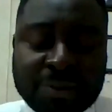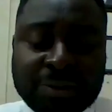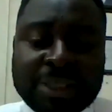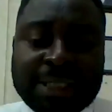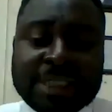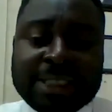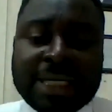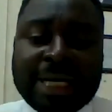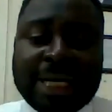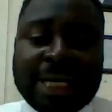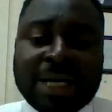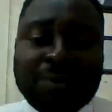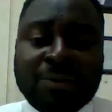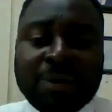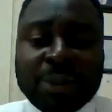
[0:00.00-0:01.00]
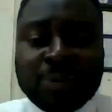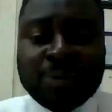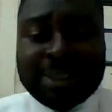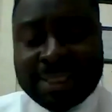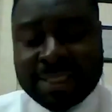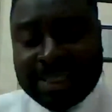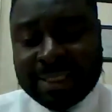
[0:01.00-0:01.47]
these are what we
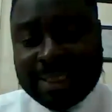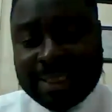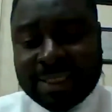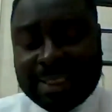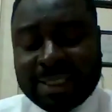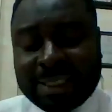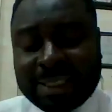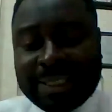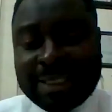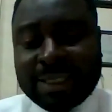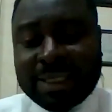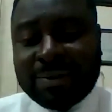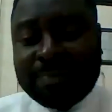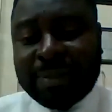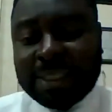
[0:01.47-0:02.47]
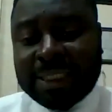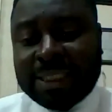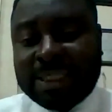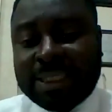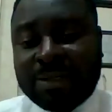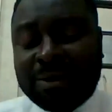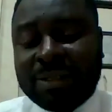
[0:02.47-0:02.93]
see in patients
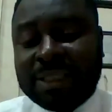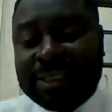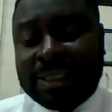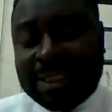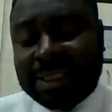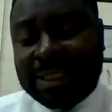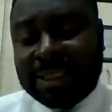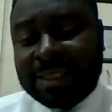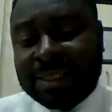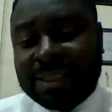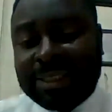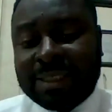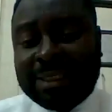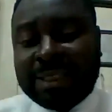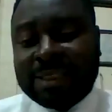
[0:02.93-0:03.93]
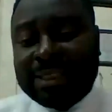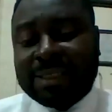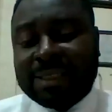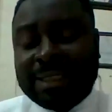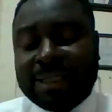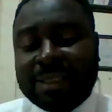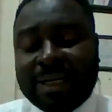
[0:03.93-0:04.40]
or in children that
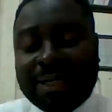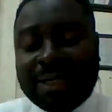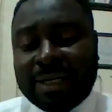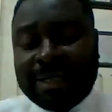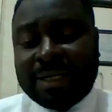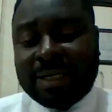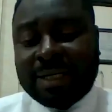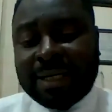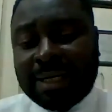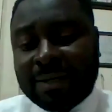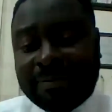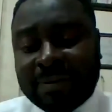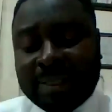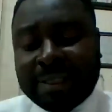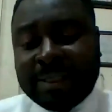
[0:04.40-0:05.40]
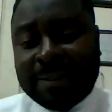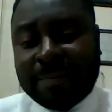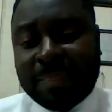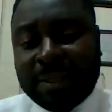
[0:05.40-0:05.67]
have